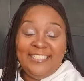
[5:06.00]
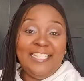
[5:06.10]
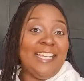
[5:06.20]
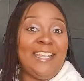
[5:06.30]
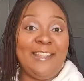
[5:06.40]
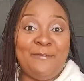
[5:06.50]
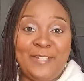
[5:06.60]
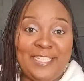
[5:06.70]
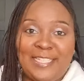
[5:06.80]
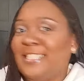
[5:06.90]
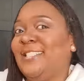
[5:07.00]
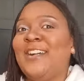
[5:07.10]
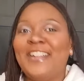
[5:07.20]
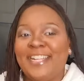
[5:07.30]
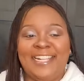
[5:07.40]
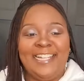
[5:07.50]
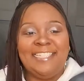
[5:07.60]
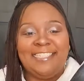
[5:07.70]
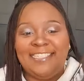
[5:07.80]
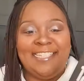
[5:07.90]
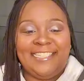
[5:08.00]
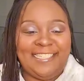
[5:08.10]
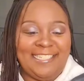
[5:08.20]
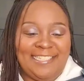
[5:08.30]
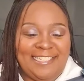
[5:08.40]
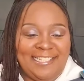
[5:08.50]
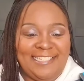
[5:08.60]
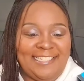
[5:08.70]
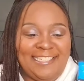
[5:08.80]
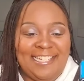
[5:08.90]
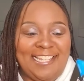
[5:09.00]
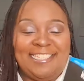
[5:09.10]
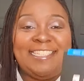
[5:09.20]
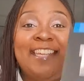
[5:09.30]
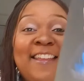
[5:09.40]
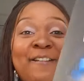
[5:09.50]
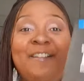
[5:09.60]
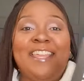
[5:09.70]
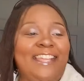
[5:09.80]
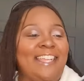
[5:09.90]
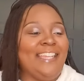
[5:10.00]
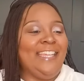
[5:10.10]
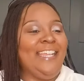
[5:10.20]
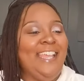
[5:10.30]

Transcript: Take another picture. Sorry guys, this is just, it's giving